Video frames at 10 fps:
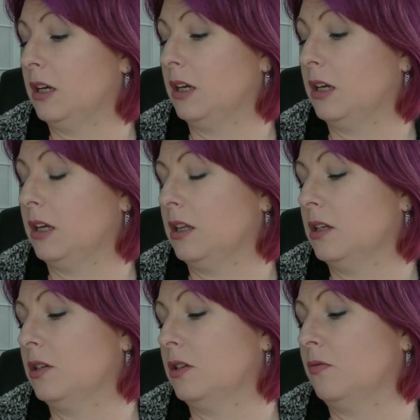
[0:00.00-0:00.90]
Apparently,
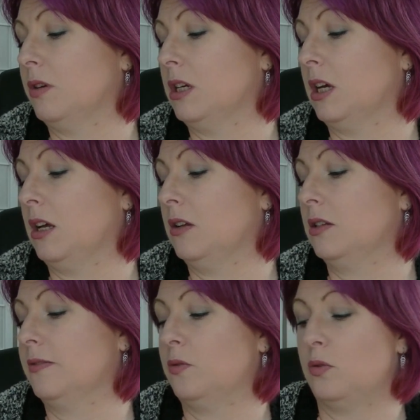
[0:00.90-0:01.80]
this
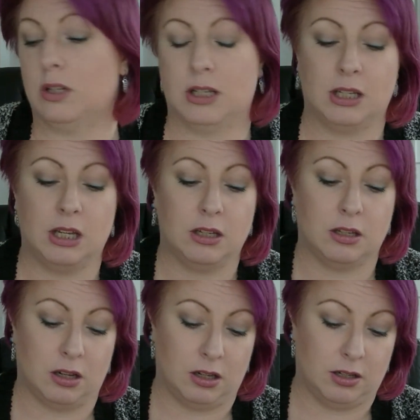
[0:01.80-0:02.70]
retails for
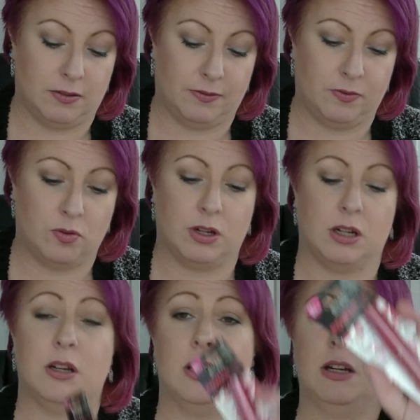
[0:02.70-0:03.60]

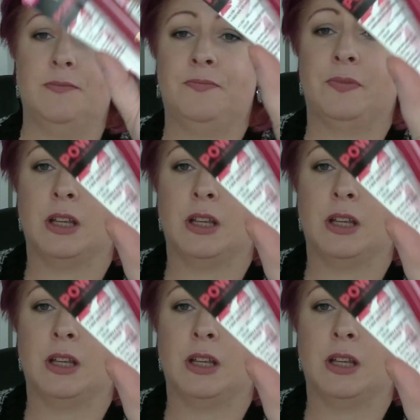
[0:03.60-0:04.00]
$6.49.